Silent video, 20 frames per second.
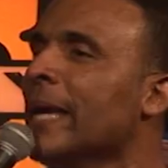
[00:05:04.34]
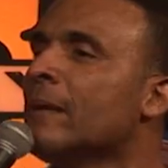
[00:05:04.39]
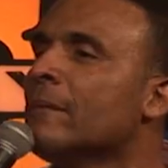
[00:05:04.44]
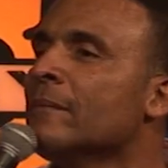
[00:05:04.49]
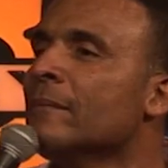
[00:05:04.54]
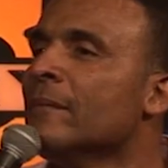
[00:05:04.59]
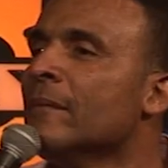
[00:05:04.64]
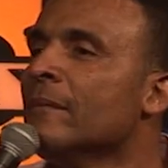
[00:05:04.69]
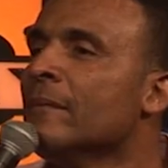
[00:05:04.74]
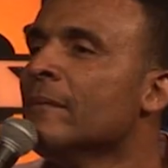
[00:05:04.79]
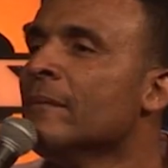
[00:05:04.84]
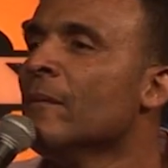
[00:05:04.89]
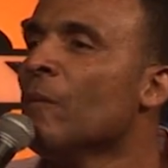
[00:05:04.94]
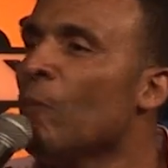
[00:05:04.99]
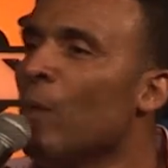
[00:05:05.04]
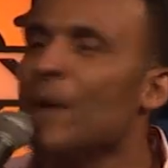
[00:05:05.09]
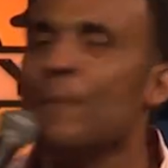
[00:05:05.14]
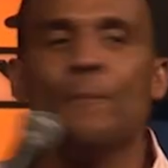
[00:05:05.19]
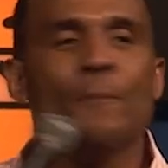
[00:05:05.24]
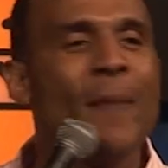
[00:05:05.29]
be,
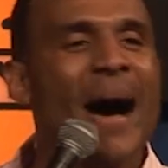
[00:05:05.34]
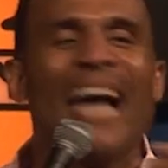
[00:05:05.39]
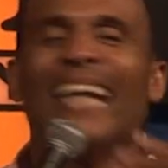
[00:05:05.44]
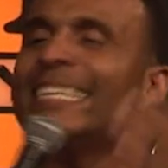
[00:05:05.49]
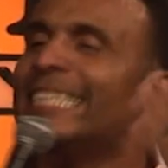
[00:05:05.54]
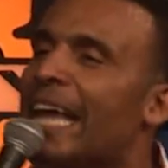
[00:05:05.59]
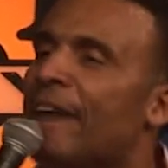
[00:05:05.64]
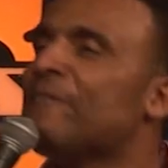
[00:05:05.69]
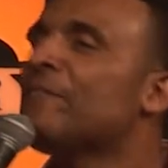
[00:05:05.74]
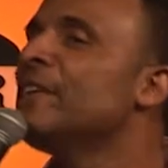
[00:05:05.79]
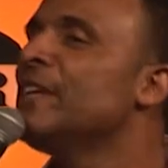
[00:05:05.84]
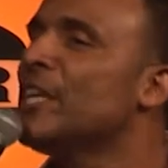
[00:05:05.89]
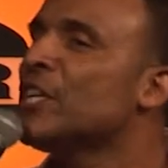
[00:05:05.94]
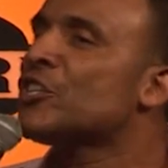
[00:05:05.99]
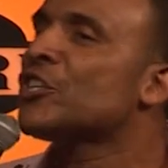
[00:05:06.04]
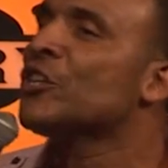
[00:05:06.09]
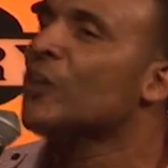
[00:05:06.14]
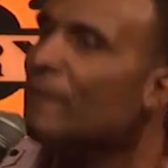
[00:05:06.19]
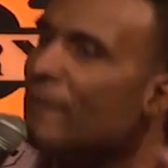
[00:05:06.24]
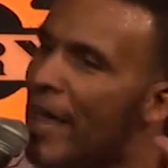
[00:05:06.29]
what my
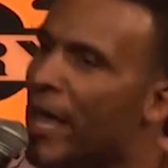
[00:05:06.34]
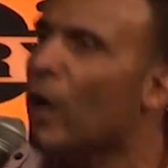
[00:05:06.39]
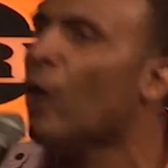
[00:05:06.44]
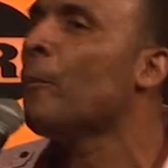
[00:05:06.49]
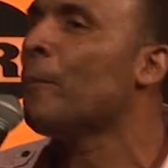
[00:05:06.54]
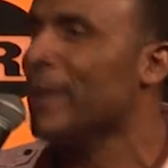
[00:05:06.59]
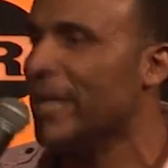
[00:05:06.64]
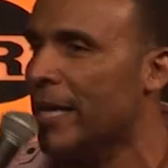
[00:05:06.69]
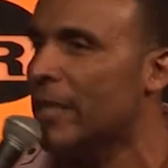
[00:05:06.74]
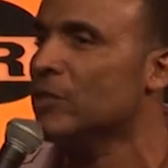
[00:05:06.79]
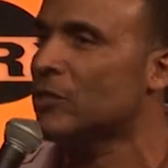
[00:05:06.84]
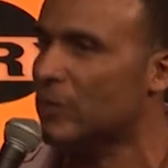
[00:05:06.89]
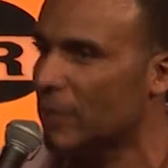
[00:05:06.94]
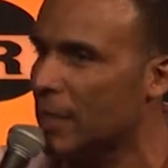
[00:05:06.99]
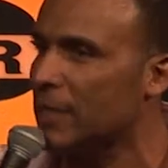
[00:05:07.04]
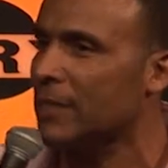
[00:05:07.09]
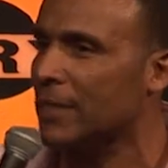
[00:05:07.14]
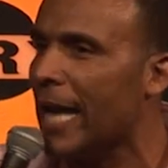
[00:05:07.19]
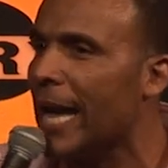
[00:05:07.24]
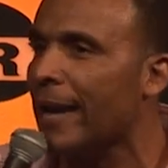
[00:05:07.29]
definition of help is.
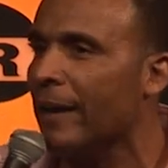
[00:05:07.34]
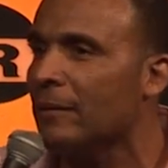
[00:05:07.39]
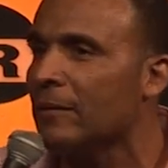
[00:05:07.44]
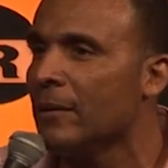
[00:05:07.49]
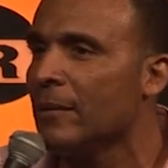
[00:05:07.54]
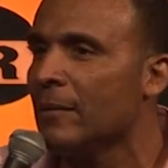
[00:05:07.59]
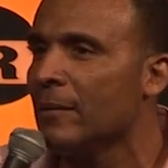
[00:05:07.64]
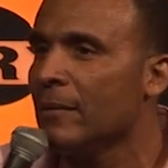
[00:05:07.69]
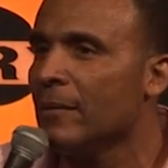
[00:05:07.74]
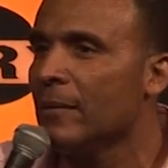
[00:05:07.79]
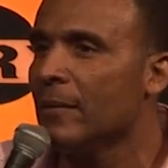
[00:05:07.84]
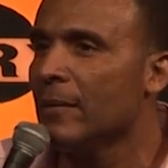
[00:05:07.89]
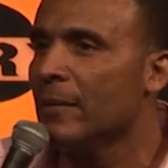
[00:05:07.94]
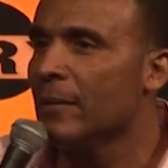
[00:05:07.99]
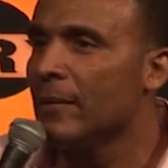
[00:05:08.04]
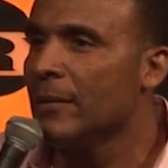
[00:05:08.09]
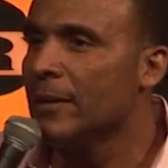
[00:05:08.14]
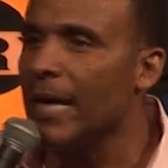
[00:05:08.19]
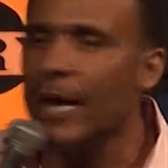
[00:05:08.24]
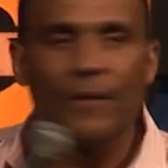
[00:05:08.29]
You understand?
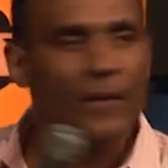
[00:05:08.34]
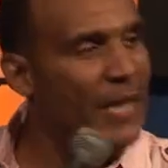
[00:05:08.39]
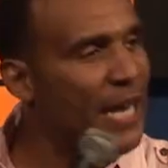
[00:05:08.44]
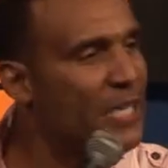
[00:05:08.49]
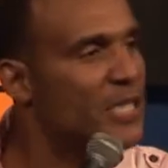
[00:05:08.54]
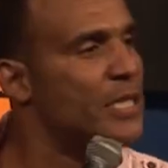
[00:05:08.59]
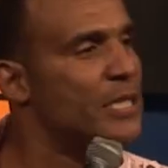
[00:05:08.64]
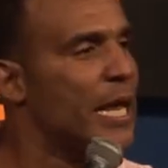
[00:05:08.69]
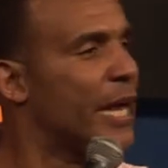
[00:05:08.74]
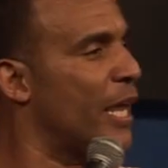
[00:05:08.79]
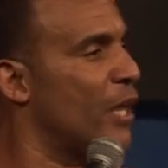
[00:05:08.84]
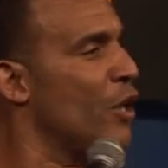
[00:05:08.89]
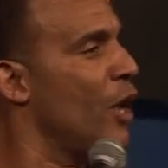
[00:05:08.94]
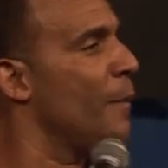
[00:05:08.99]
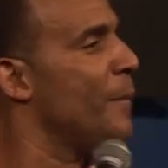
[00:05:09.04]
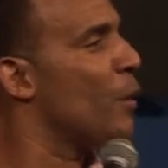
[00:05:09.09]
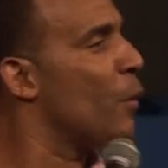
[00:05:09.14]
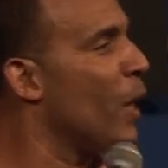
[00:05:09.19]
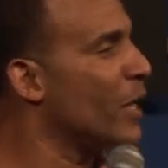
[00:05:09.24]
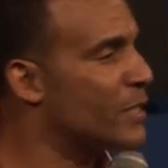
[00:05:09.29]
The other day she said, Can
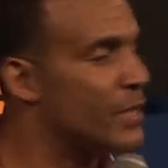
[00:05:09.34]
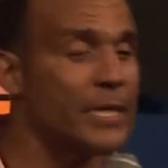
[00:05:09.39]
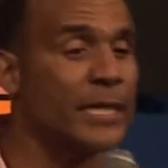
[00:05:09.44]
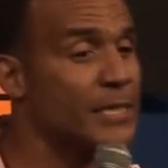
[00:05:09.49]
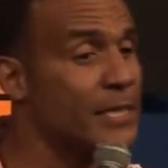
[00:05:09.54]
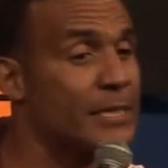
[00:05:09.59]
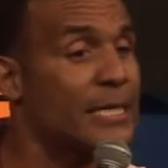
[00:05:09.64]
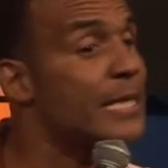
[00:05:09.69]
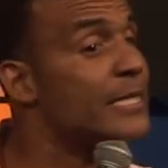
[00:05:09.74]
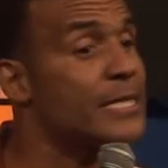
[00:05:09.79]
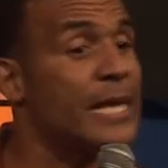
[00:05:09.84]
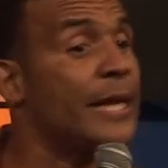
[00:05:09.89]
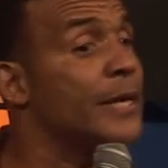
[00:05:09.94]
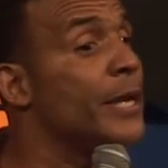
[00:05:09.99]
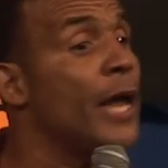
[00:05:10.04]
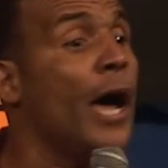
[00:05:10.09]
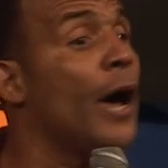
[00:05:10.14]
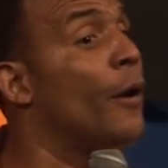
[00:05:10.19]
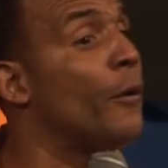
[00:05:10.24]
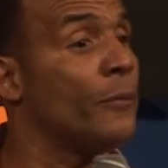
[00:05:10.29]
you help me wash the dishes? I
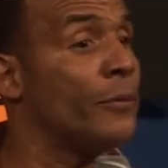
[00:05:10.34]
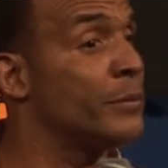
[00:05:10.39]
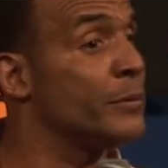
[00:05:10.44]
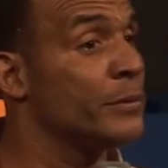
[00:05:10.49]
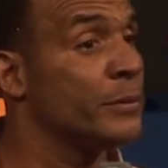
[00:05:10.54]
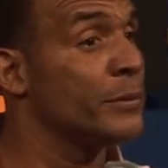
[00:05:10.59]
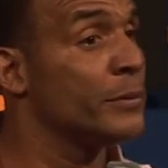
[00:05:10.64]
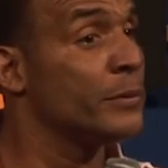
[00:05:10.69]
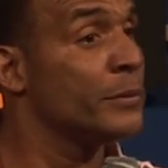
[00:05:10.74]
said, No.